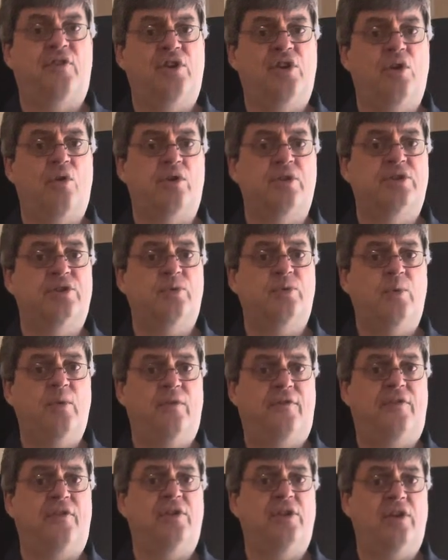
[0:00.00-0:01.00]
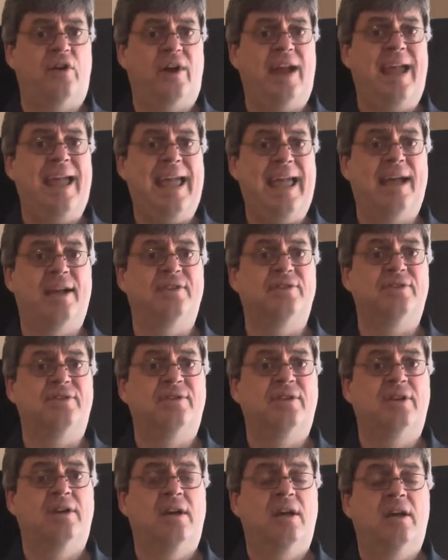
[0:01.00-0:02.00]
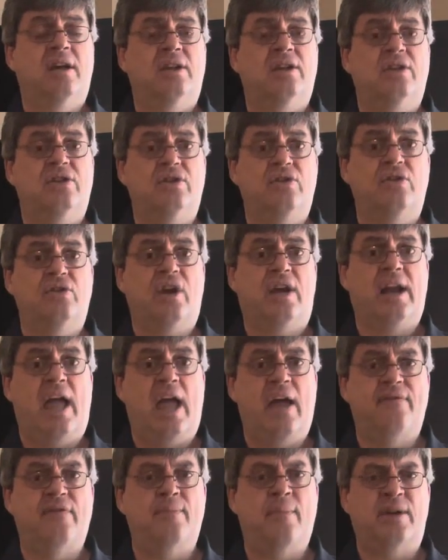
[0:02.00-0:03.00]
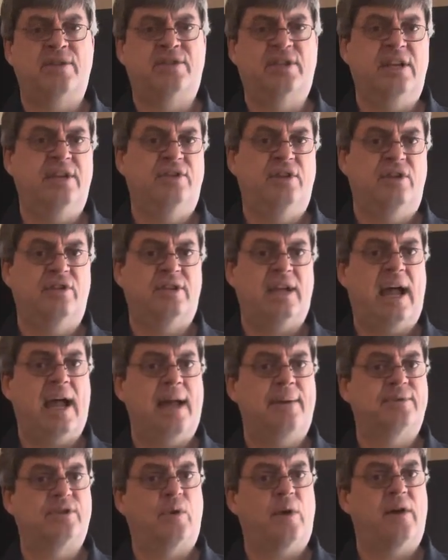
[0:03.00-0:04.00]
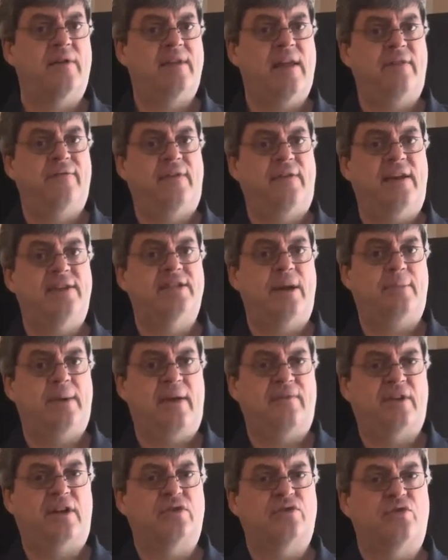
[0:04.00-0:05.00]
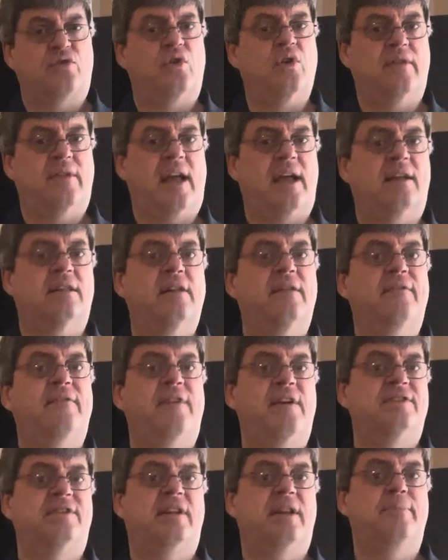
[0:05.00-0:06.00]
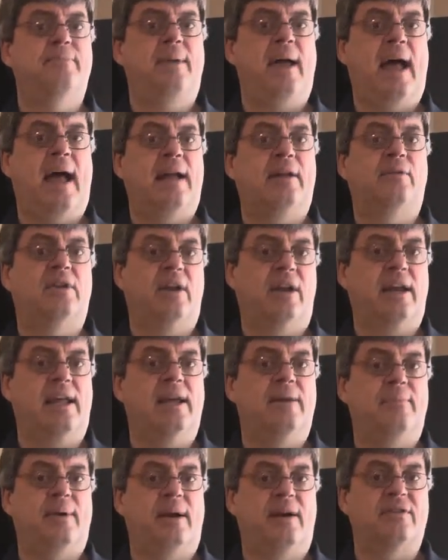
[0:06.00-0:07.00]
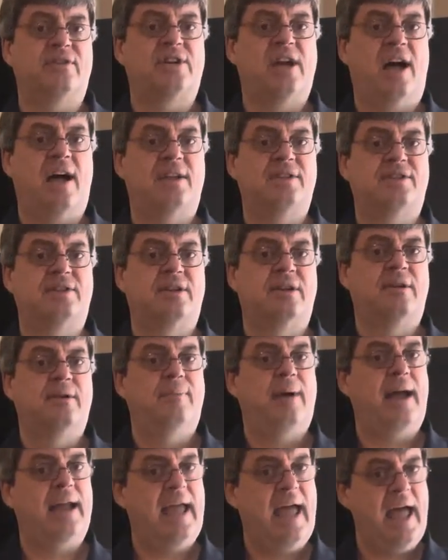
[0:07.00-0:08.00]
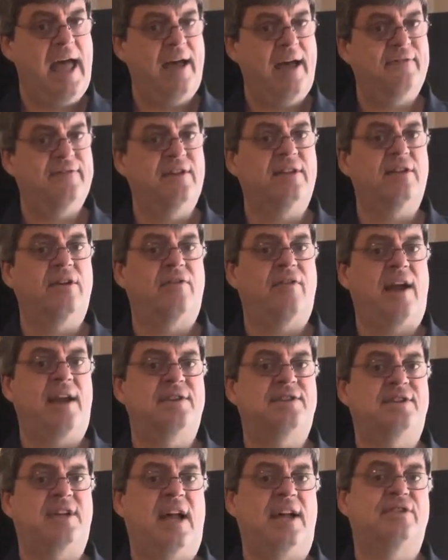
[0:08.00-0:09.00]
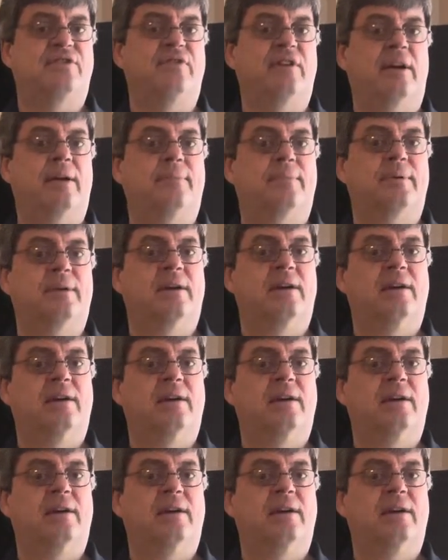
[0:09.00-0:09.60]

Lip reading: your hands, you're going to have a much easier time squaring that face up and having control of that club face at impact, and you're going to hit better shots by having the right size grip.